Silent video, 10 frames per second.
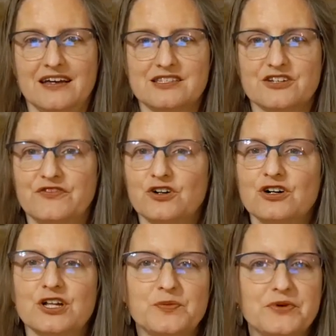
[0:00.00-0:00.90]
to feel
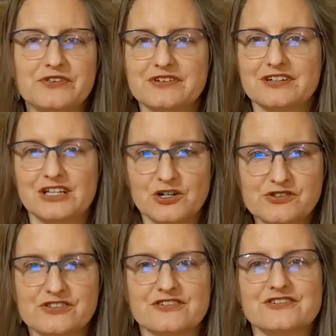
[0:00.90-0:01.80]

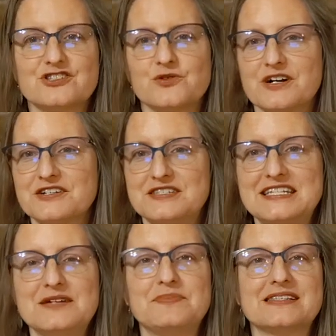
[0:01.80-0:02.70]
closer to our
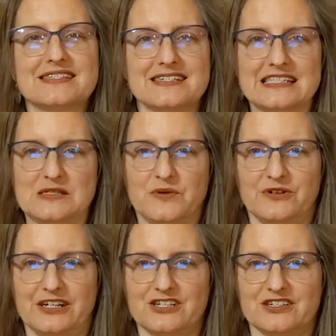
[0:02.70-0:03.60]
deepest
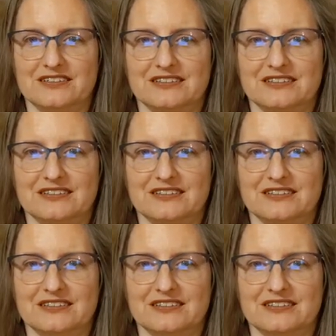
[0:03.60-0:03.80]
inspiration,